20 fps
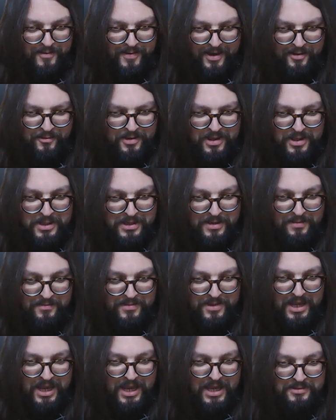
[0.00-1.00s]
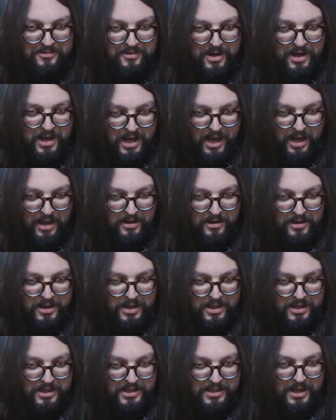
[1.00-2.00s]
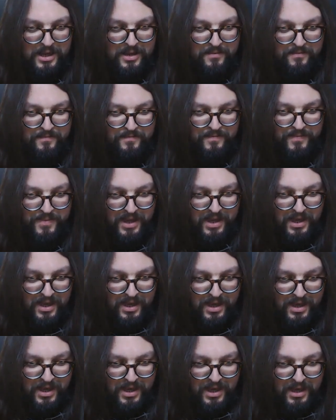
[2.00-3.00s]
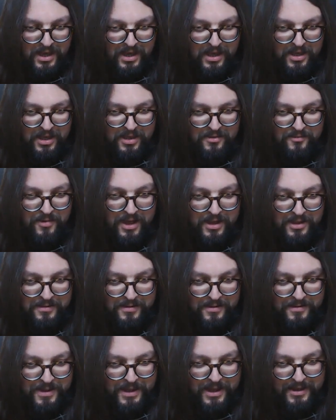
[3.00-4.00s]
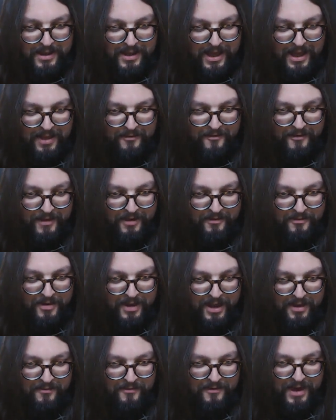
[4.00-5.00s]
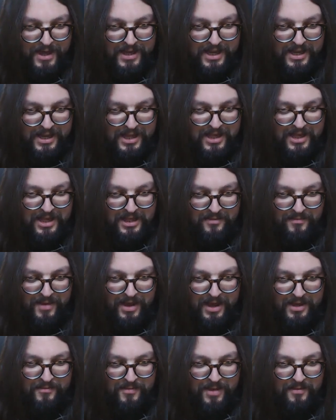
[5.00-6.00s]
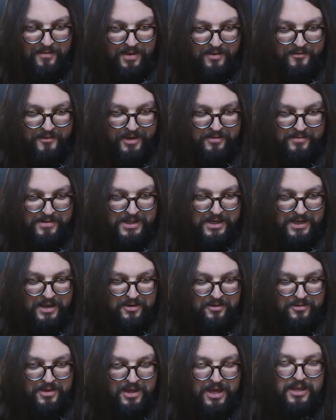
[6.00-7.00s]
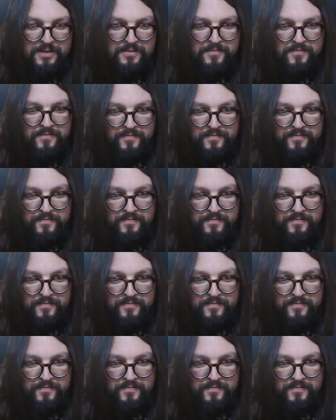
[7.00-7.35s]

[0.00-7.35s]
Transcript: him out with something he's working on, and well, if we can find anything that might be of help to you, then